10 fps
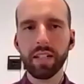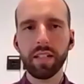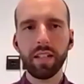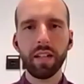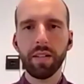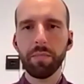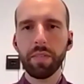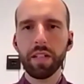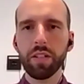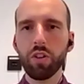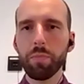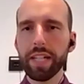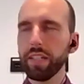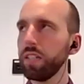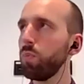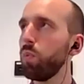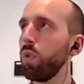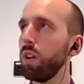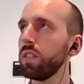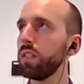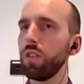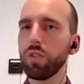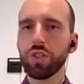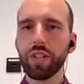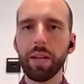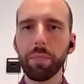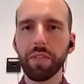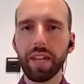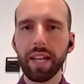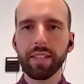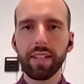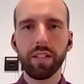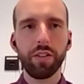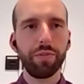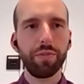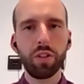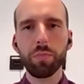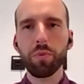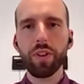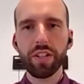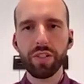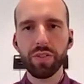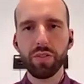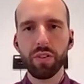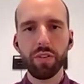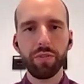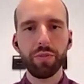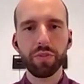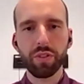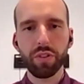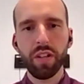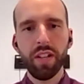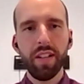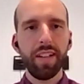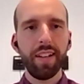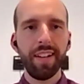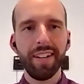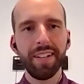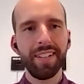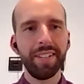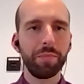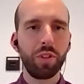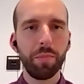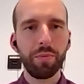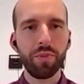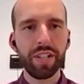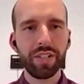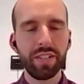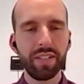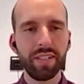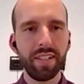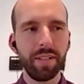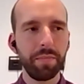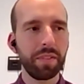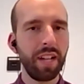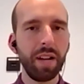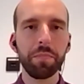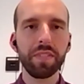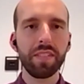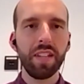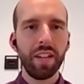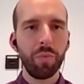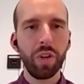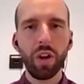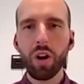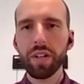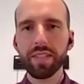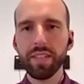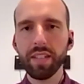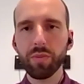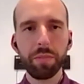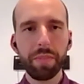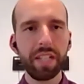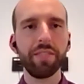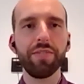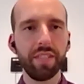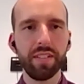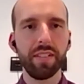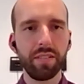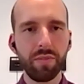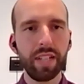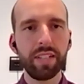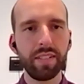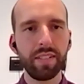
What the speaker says: no matter in what shape that kind of collaboration or future cooperation comes, we always see great benefit in it, right?